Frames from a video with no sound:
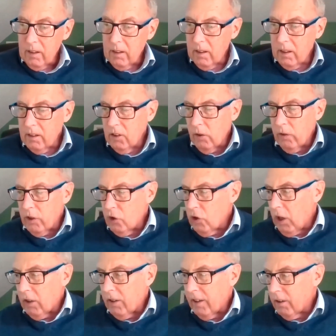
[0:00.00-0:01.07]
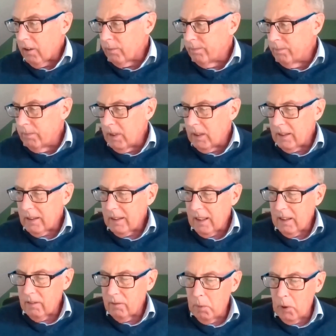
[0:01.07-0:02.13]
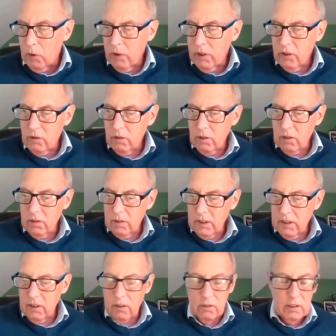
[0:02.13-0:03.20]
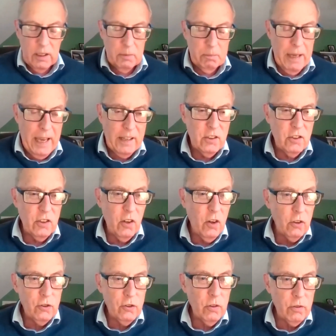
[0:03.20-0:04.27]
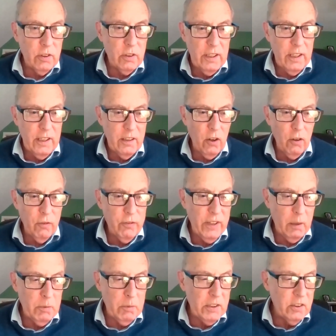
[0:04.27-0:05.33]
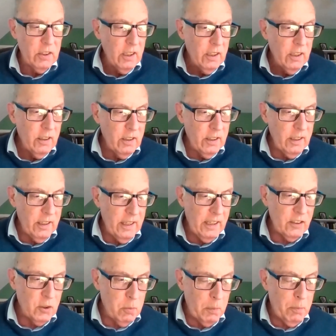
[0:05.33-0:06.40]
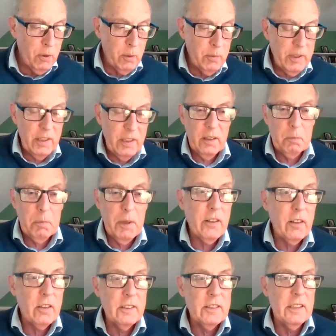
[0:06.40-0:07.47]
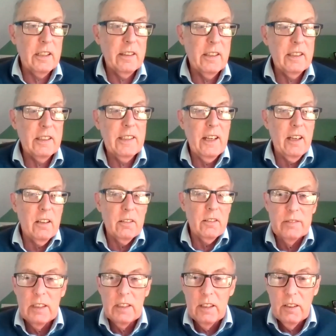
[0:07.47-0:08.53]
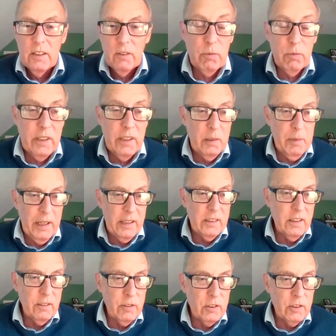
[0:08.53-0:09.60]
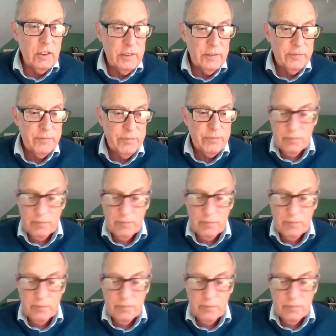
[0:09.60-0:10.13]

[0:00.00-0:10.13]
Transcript: the childcare kind of bonus or package that all children get, all families, gets to be permanent and bigger, because I think that'll really make a difference.